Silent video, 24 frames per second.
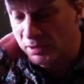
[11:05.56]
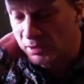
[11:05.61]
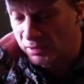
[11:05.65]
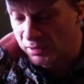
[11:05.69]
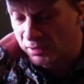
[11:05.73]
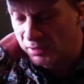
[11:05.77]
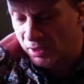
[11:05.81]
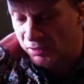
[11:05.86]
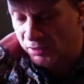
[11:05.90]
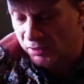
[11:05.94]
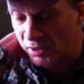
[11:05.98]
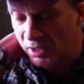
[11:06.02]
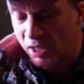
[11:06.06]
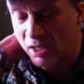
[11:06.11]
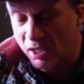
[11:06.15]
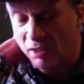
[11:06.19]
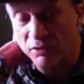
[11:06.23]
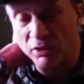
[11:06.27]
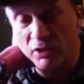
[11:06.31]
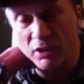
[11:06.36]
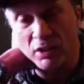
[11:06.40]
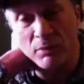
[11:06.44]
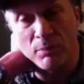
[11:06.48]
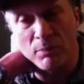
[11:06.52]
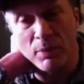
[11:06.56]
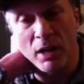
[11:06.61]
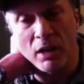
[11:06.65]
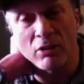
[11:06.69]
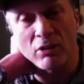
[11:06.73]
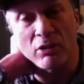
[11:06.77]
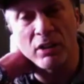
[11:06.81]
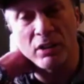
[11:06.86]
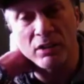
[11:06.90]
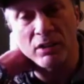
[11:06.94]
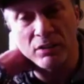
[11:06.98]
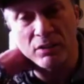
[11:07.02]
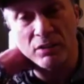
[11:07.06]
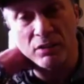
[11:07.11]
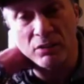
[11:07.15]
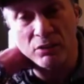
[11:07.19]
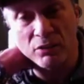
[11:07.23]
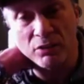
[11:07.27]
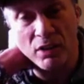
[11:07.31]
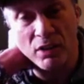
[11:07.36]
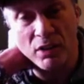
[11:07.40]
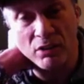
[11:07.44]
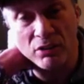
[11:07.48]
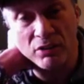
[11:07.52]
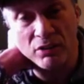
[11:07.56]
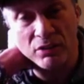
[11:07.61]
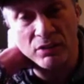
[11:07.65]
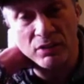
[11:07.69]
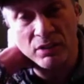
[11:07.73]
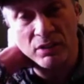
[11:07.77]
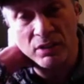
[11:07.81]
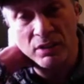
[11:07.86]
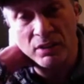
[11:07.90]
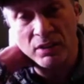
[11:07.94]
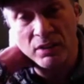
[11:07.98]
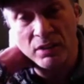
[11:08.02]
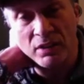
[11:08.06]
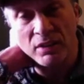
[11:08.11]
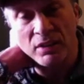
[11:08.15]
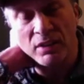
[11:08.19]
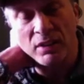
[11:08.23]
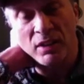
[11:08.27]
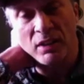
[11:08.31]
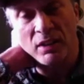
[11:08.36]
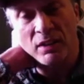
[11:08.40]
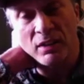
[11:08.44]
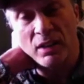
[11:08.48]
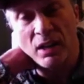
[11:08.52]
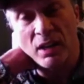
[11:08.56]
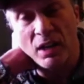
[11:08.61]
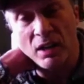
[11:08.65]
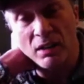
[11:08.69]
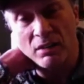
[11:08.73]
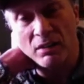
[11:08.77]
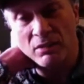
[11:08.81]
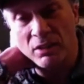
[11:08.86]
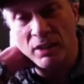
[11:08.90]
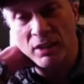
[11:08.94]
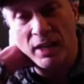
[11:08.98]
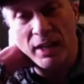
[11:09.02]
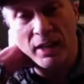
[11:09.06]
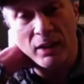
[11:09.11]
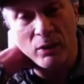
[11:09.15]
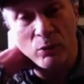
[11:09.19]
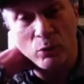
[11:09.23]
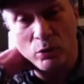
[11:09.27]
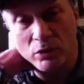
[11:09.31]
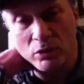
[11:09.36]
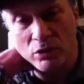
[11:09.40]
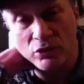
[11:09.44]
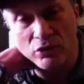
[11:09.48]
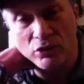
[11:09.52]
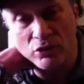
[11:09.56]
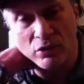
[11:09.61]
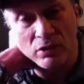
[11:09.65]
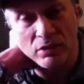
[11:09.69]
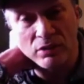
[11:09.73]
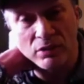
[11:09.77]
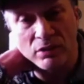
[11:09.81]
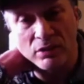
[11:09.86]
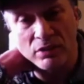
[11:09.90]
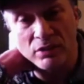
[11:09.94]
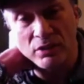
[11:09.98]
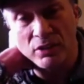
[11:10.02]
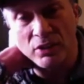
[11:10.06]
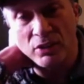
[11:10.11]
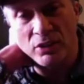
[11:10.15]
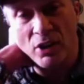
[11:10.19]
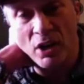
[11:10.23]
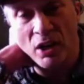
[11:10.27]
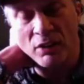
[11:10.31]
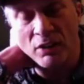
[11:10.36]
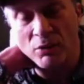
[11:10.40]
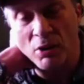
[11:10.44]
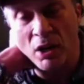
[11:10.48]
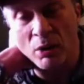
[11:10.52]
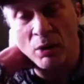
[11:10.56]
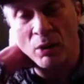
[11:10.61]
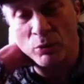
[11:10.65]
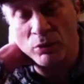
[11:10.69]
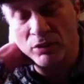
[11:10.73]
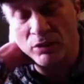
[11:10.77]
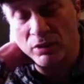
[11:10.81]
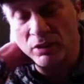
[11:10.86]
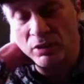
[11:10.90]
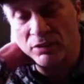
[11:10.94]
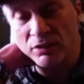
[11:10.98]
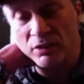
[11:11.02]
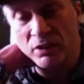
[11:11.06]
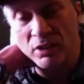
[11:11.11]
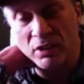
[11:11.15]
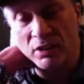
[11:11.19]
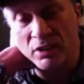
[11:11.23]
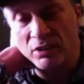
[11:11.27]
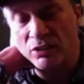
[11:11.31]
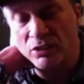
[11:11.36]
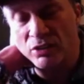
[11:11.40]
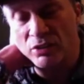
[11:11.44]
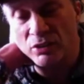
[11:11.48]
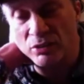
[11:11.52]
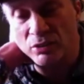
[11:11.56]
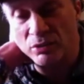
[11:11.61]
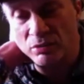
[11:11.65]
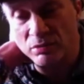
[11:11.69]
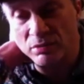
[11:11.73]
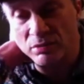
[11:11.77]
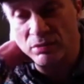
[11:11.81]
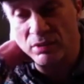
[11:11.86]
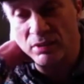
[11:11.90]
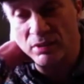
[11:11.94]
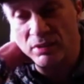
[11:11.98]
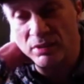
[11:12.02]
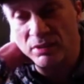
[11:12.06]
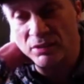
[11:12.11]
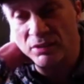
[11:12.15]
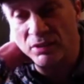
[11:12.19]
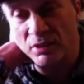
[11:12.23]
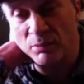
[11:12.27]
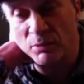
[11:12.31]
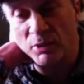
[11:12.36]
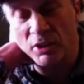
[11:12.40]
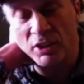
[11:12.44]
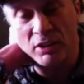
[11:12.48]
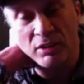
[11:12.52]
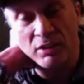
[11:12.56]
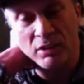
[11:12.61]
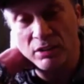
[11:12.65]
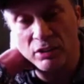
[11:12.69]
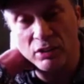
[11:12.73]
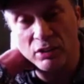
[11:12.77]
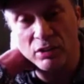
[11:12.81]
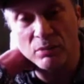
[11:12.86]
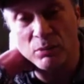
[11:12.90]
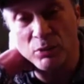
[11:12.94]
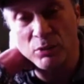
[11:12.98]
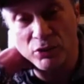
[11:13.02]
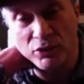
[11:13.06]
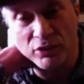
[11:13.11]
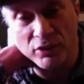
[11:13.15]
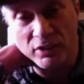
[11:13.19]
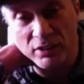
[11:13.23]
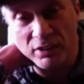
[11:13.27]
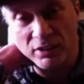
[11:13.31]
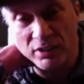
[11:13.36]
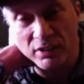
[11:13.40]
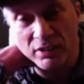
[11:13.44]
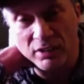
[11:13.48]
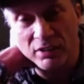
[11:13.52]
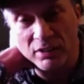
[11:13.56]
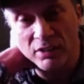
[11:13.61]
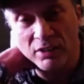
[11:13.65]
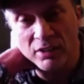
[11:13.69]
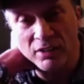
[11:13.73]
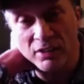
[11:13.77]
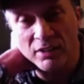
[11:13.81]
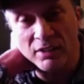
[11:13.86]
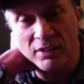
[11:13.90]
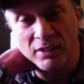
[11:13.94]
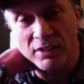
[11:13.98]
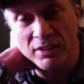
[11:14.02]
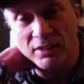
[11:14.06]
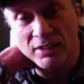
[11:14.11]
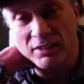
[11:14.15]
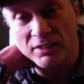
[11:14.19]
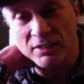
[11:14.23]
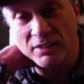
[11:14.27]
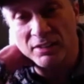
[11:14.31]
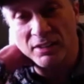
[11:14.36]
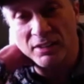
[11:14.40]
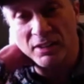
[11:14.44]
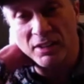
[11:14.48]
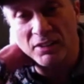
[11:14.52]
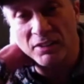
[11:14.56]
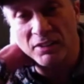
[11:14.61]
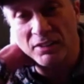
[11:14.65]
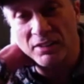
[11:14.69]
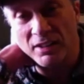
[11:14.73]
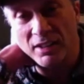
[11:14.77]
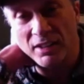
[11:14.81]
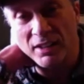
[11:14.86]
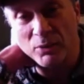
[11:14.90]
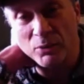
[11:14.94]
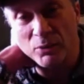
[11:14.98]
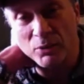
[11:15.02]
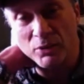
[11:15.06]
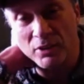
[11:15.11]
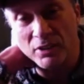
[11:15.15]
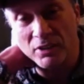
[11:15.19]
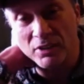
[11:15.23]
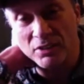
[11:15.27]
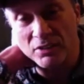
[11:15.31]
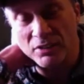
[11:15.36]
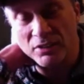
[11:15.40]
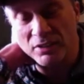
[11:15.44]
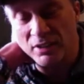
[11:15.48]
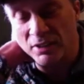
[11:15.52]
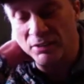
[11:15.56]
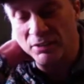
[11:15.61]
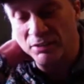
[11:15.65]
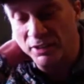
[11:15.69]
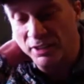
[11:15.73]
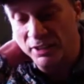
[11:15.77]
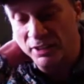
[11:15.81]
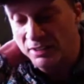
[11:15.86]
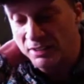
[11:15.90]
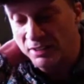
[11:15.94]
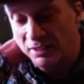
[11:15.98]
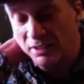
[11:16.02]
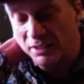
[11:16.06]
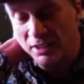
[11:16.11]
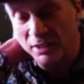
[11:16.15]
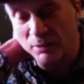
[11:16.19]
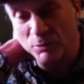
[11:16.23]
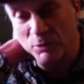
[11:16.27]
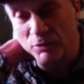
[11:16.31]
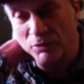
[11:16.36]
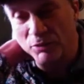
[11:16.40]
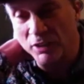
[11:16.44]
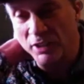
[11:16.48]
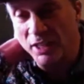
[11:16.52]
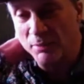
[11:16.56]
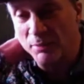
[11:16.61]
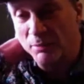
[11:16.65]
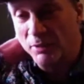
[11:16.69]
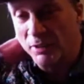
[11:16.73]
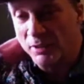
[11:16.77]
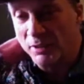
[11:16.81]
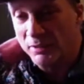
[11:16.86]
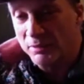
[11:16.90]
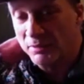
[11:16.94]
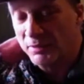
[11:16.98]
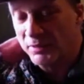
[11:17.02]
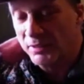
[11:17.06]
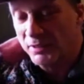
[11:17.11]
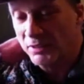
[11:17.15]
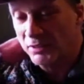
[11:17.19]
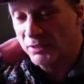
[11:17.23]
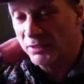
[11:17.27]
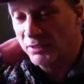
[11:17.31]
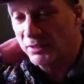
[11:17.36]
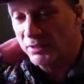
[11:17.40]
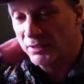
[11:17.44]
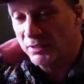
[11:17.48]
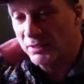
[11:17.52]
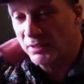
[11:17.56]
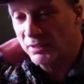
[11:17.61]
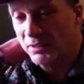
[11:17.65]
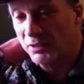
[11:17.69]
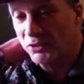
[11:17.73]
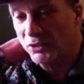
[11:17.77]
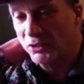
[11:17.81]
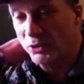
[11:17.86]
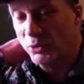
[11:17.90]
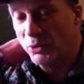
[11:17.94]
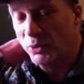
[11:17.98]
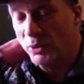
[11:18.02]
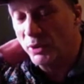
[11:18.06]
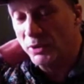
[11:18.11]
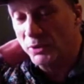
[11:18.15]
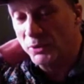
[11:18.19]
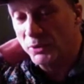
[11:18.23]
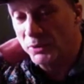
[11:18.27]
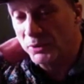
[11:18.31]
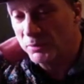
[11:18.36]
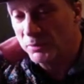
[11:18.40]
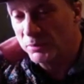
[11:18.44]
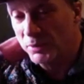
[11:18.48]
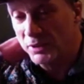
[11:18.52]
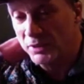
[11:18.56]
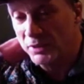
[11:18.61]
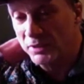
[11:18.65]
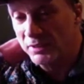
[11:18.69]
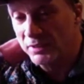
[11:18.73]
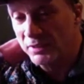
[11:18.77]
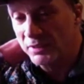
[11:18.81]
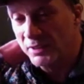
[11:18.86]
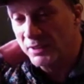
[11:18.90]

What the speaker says: doesn't have any barriers as far as language. I was listening to some Indian music the other day with these. I forget the name of the, the duo, but